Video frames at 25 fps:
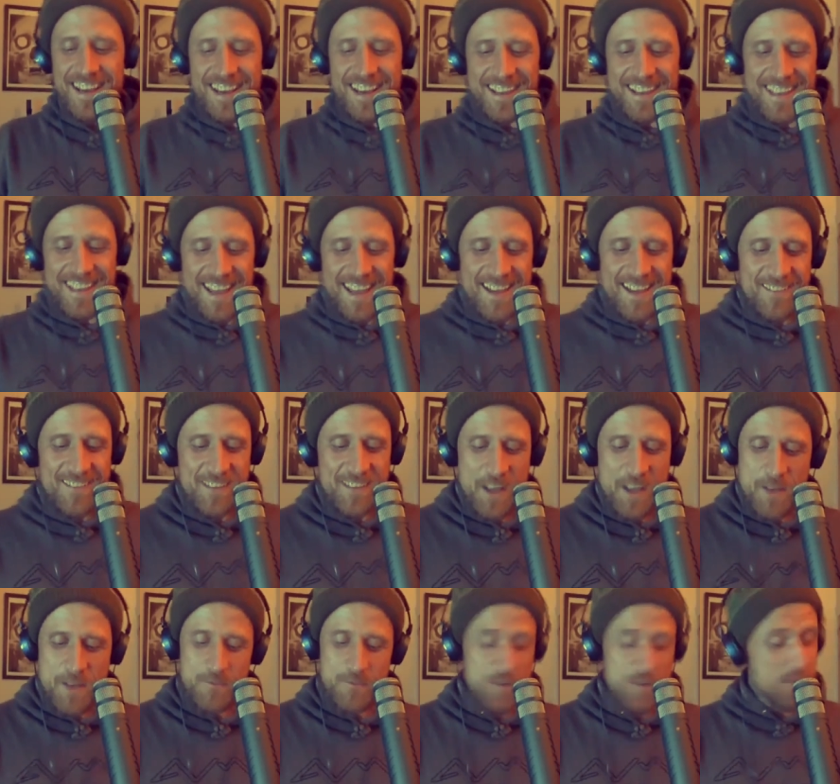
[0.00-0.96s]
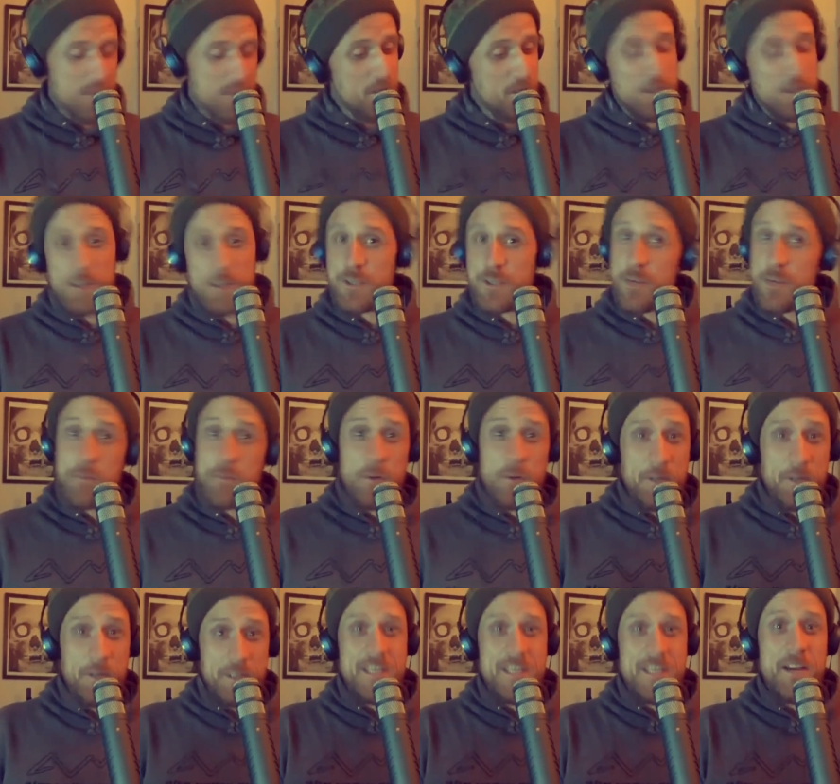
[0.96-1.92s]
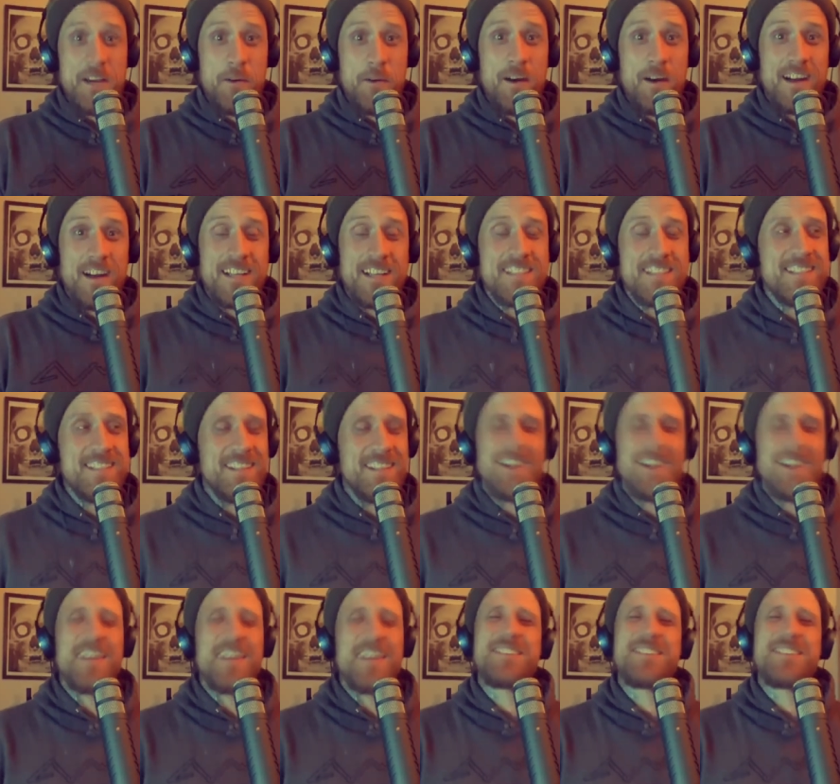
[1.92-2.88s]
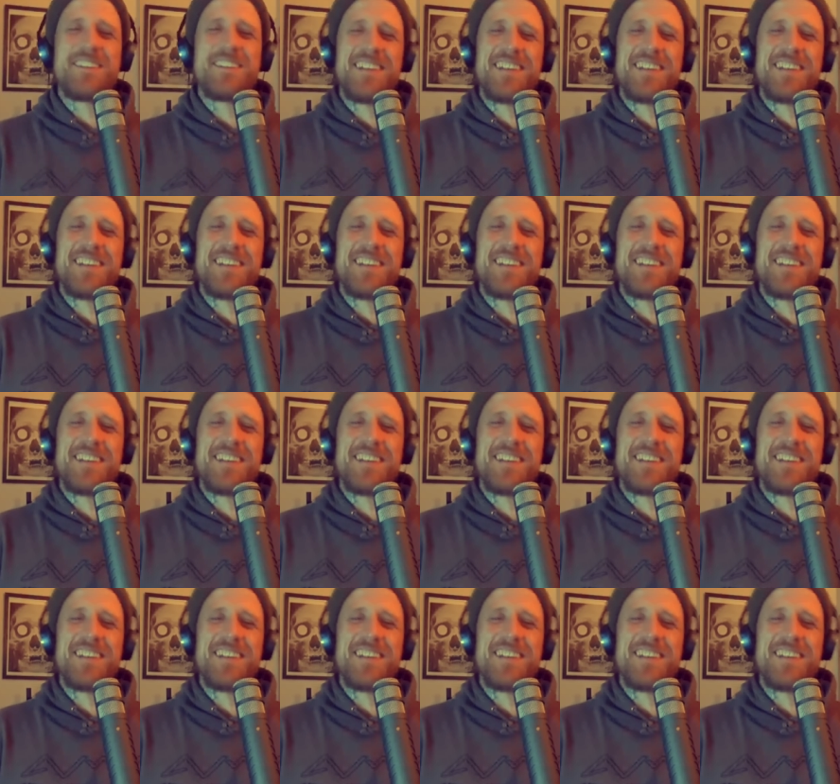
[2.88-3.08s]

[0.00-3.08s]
It's a good job. You're a good tattoo artist. No, I'm joking.